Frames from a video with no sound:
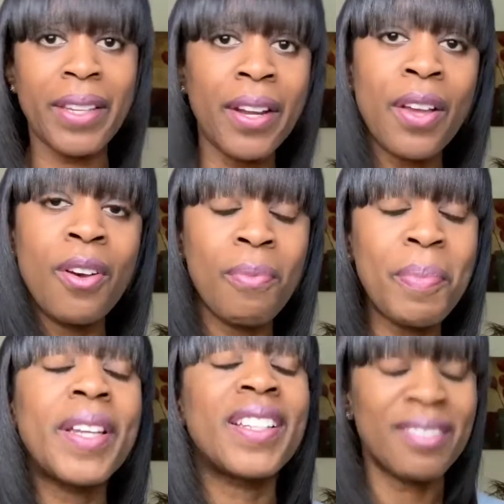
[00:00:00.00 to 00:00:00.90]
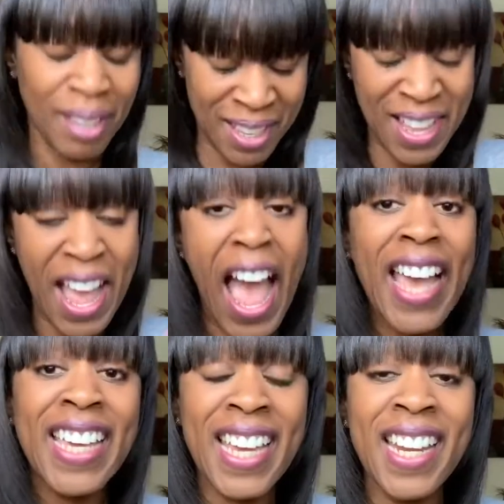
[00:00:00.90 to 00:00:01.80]
you know, but I
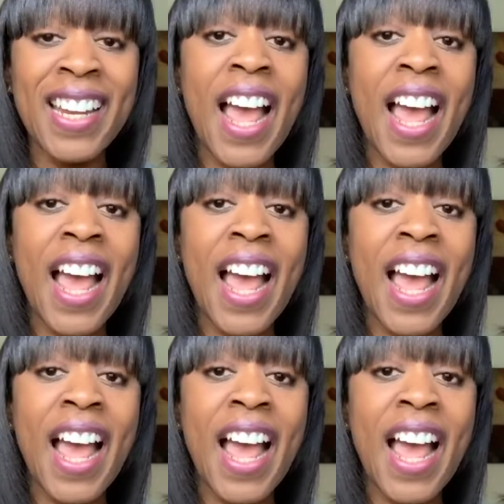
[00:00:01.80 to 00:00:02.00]
get it.